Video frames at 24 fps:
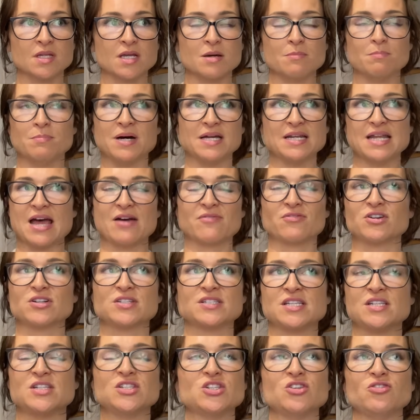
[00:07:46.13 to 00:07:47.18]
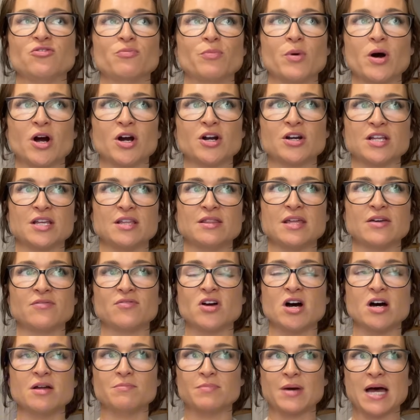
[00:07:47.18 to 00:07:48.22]
But ever since you've parted, they've
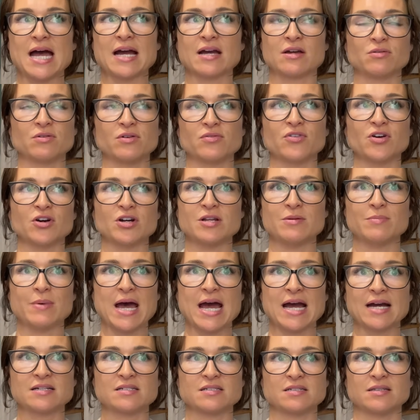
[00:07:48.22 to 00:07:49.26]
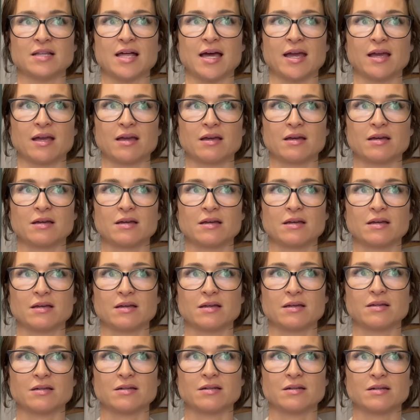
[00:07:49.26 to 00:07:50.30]
gone back and reverted back to like
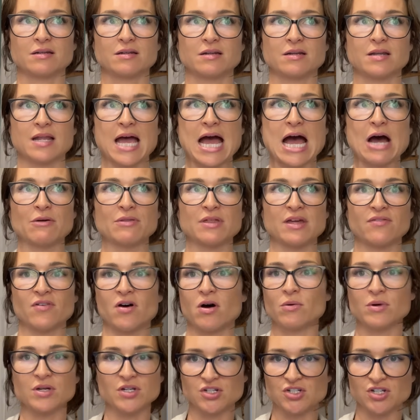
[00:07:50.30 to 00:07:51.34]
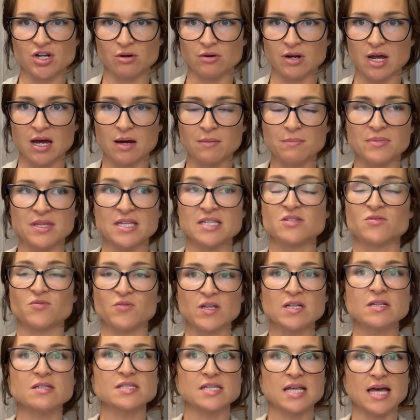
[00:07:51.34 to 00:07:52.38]
how they've always shown up. This
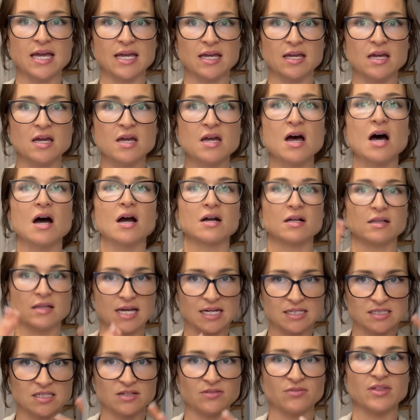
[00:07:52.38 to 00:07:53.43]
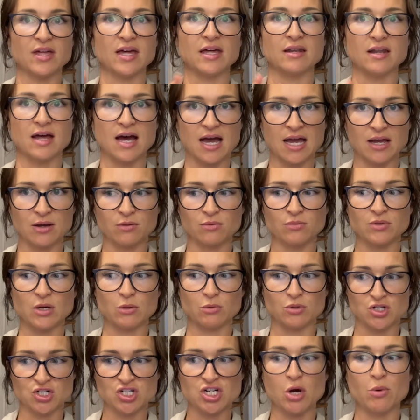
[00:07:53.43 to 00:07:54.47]
feels like a collective that
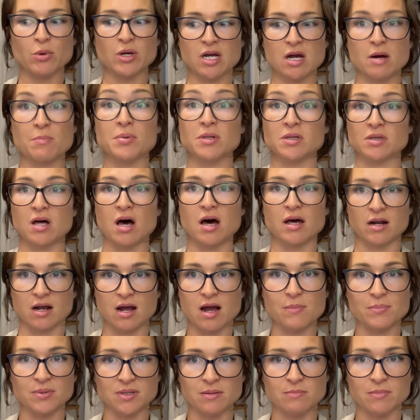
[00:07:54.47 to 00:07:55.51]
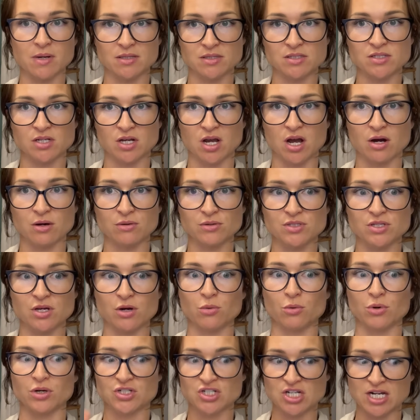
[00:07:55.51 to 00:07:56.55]
was showing up a lot a couple of months ago. So
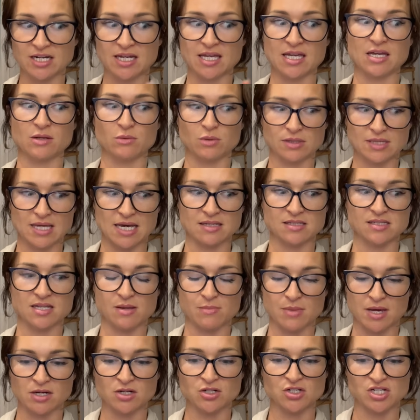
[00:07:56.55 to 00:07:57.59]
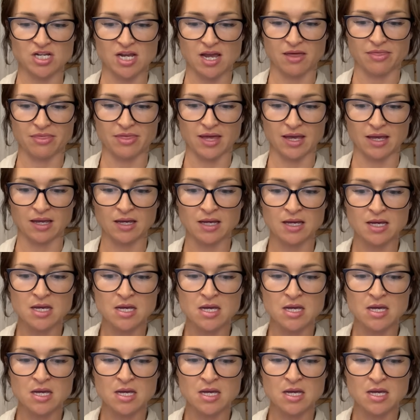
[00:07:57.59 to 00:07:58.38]
we're checking in with that same energy, I think.